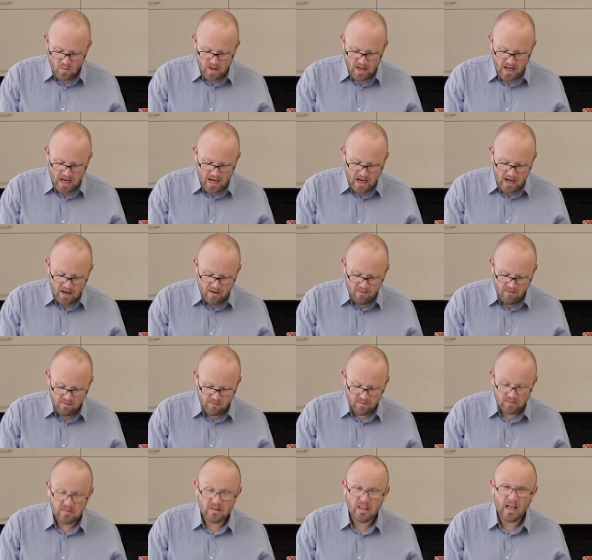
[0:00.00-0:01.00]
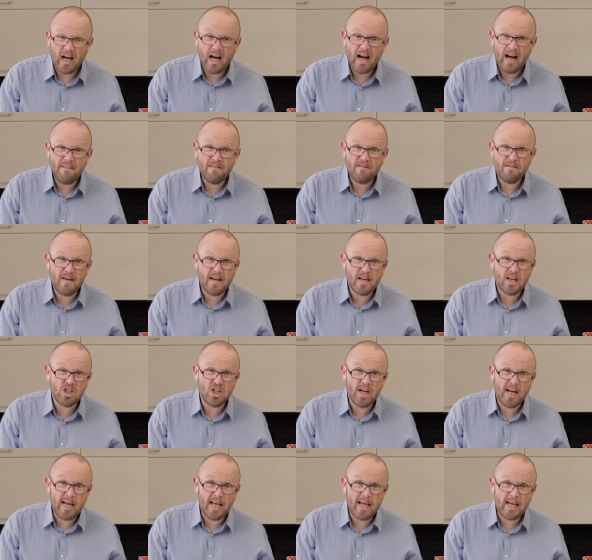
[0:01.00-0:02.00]
We have our
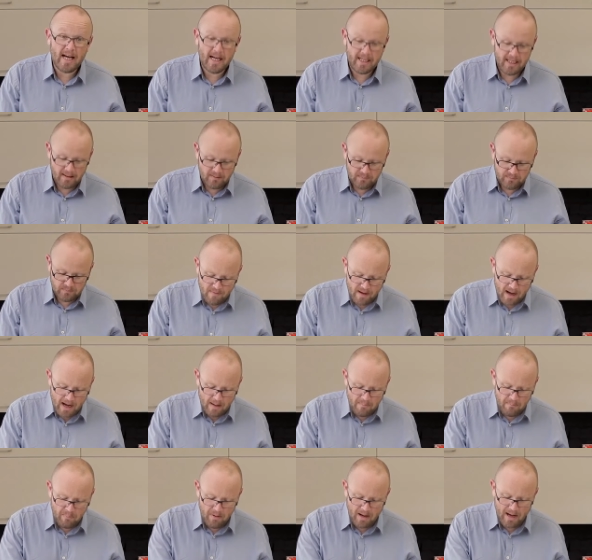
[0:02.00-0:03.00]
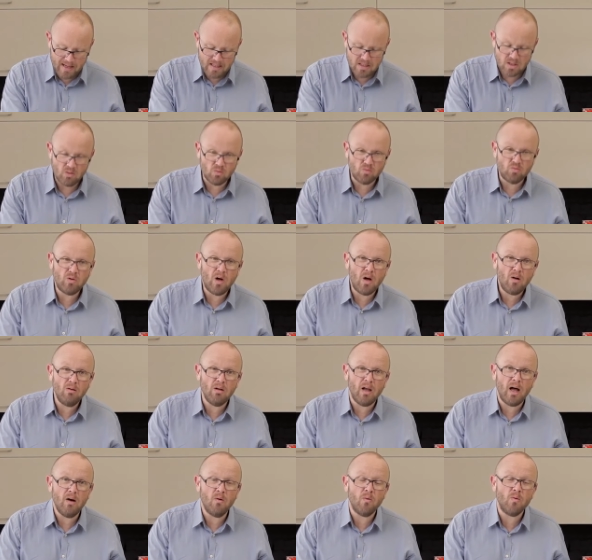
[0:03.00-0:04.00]
fettuccine cutter, our pasta
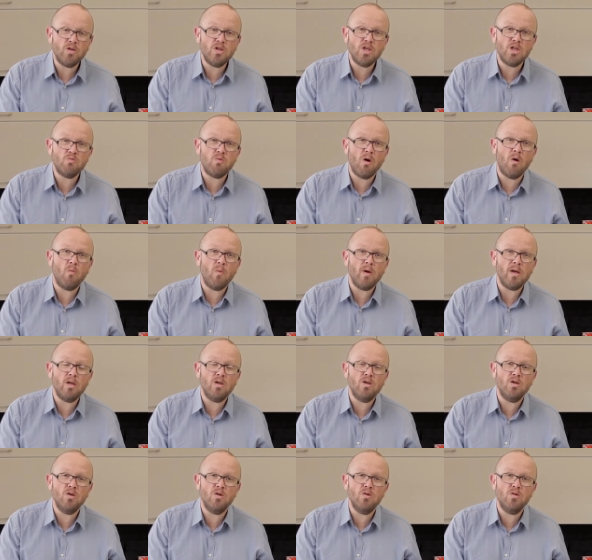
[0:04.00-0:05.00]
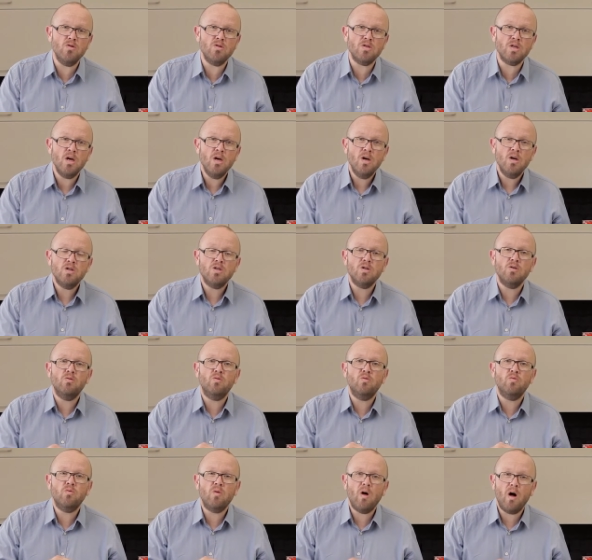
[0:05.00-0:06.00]
roller, which is what we use to
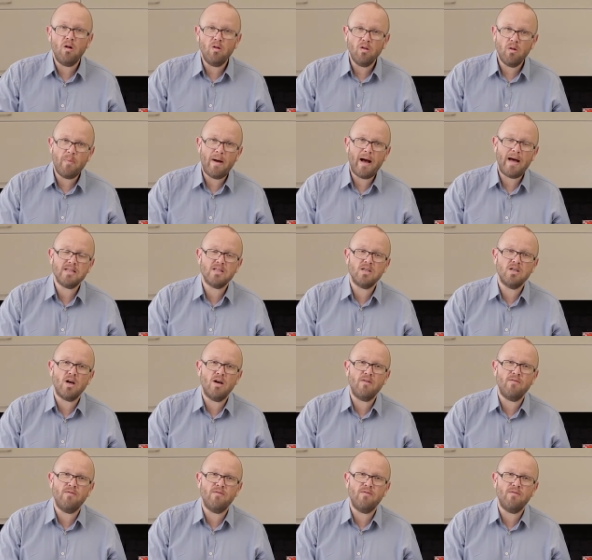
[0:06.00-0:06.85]
roll the pasta dough